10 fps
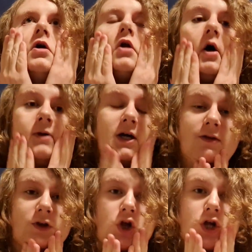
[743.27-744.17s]
I might even
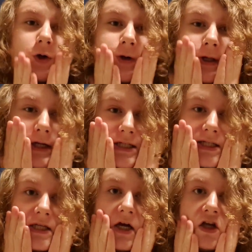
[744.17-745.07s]
show you this at the
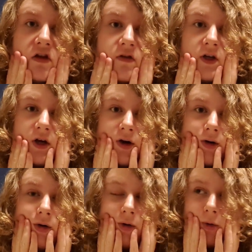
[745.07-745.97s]
end of the video,
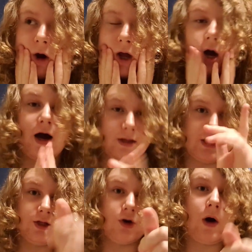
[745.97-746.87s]
right? You
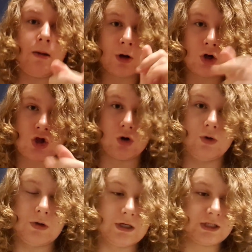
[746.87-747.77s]
know, I'm gonna show you
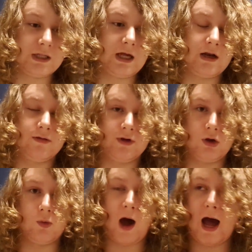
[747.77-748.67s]
this at the end of the video,
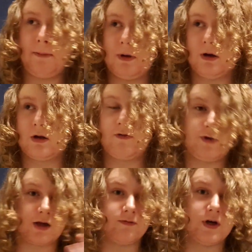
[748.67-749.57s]
what happened, if I
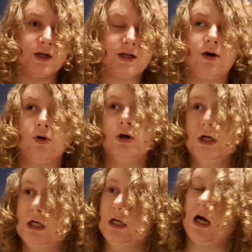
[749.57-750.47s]
can find a towel.
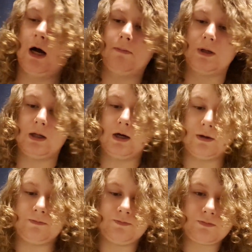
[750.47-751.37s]
But yeah,
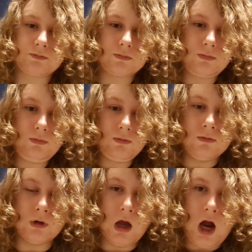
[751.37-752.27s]

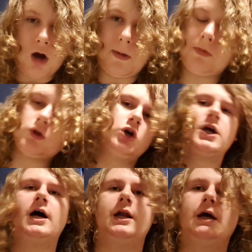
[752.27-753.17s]
I remember looking
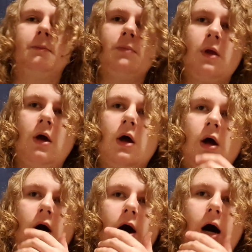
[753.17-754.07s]
at it,
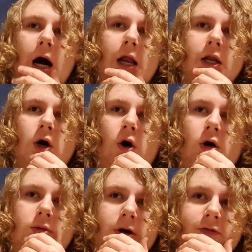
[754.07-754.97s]
and oh
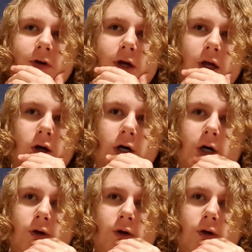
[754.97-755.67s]
my fucking god,